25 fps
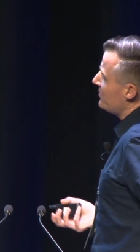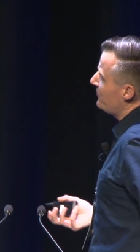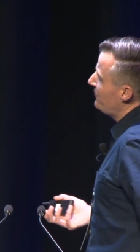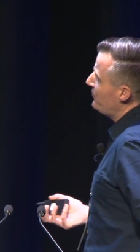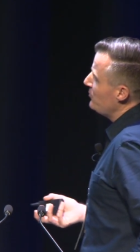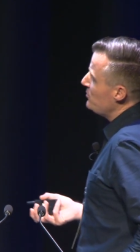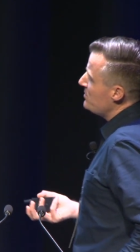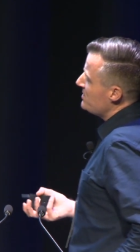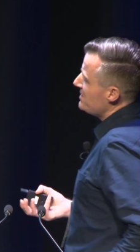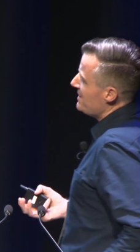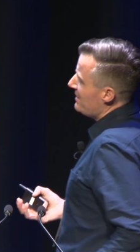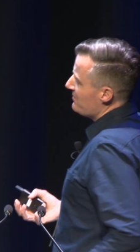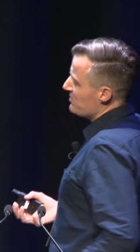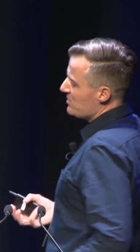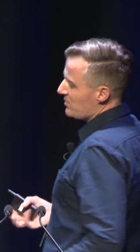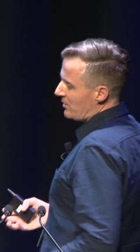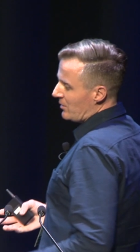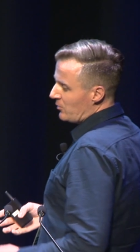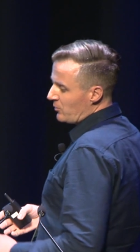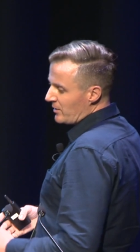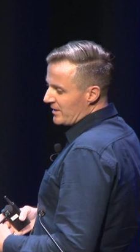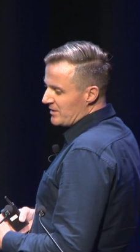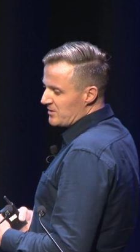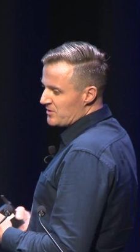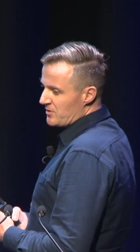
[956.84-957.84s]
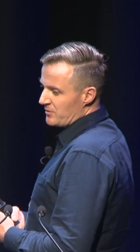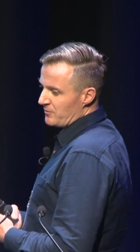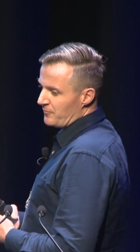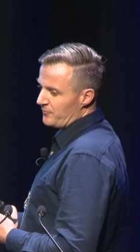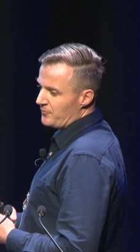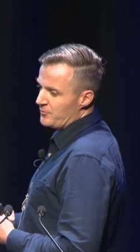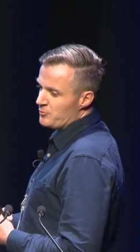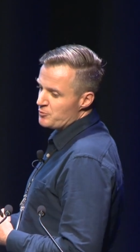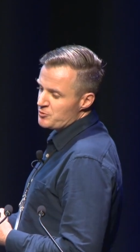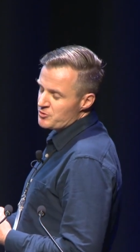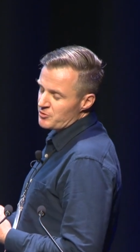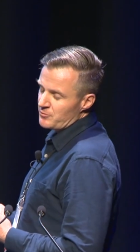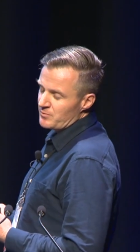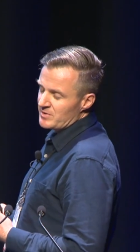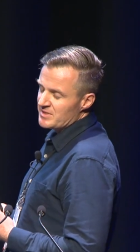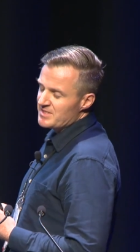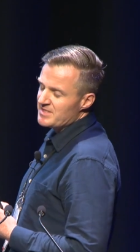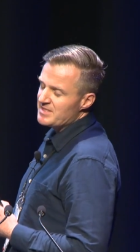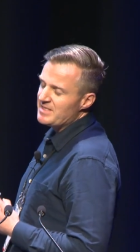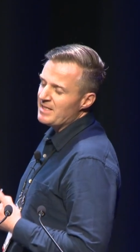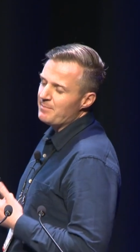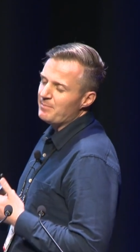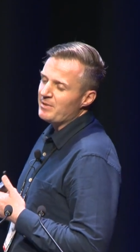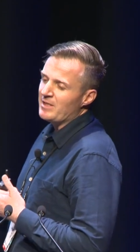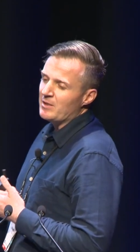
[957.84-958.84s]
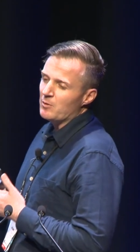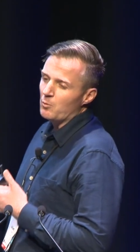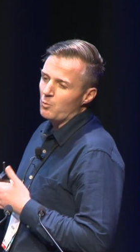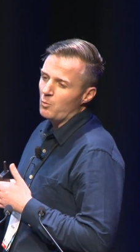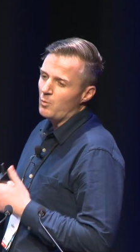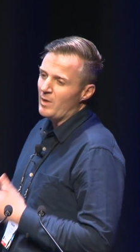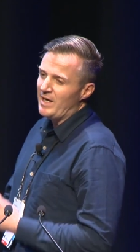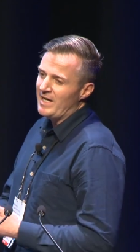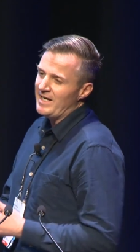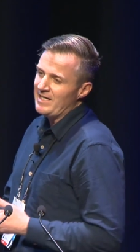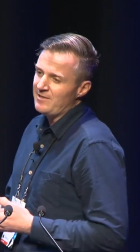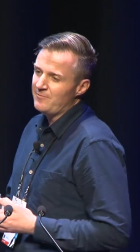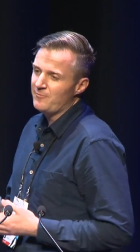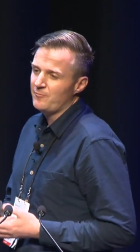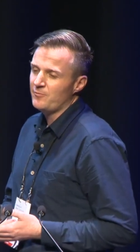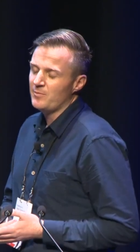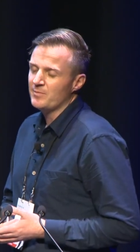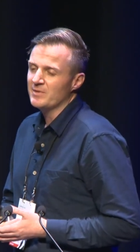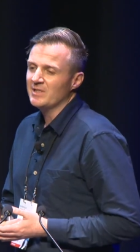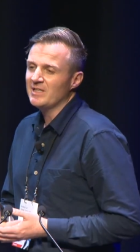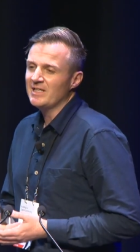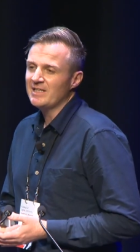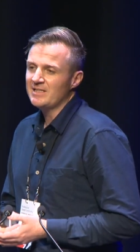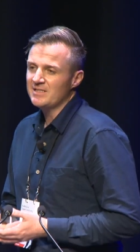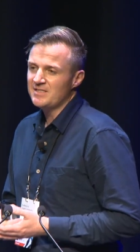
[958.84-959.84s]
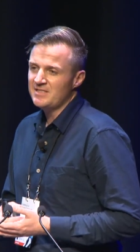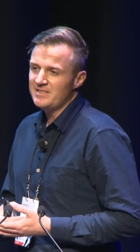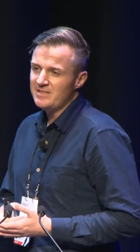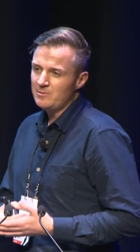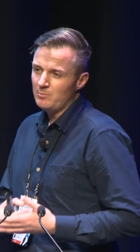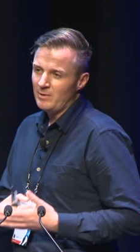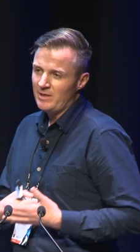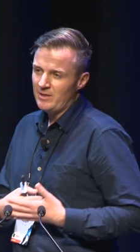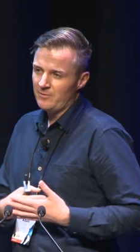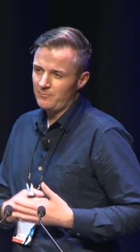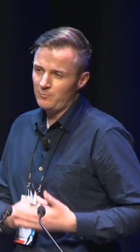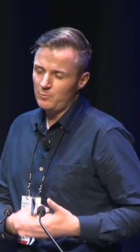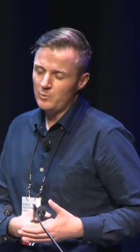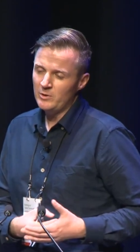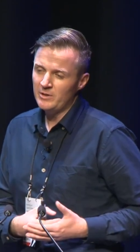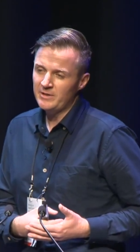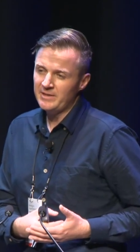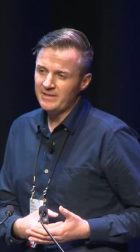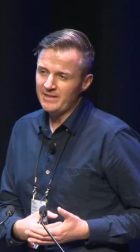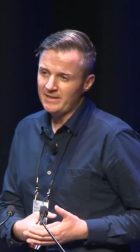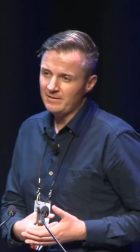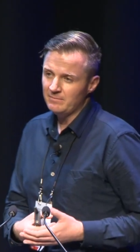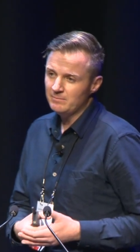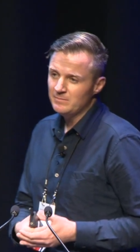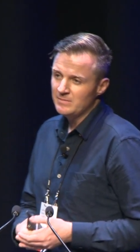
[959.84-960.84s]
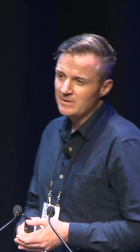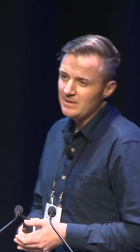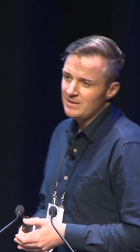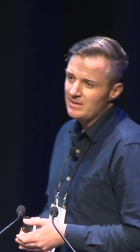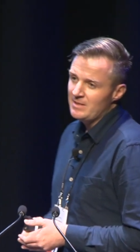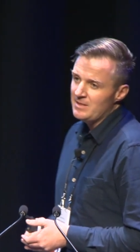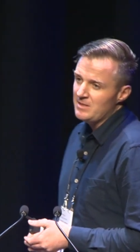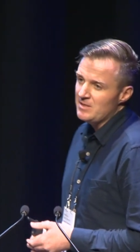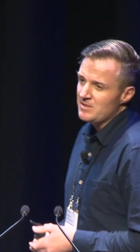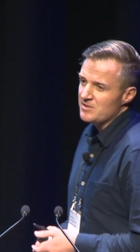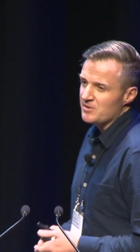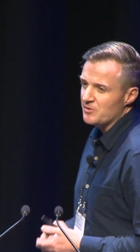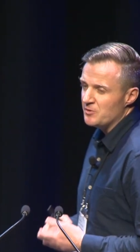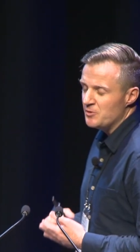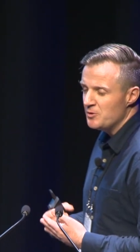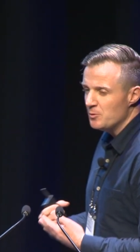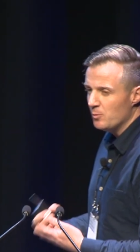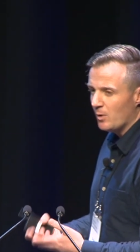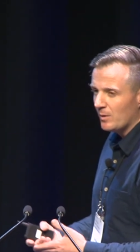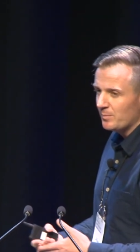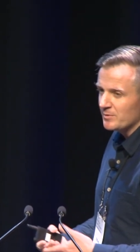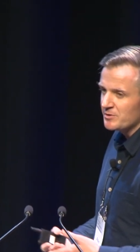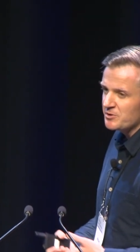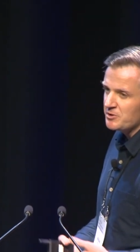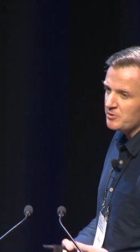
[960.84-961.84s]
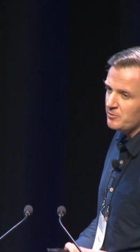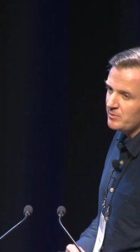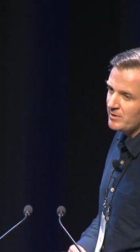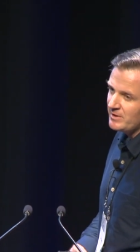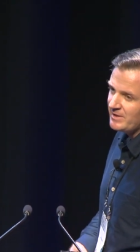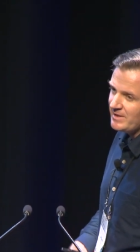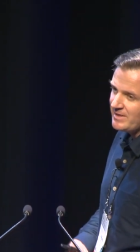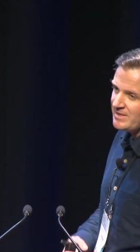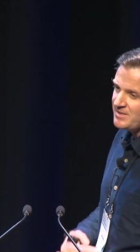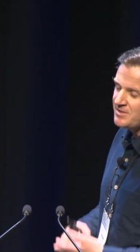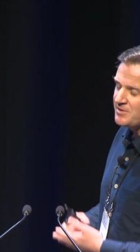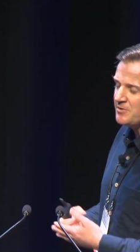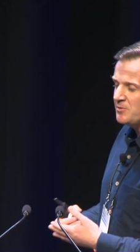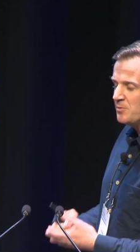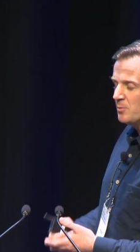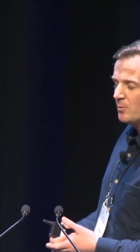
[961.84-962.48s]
Foodstuffs are looking to the future and stepping away from the legacy way of working. So new opportunities, new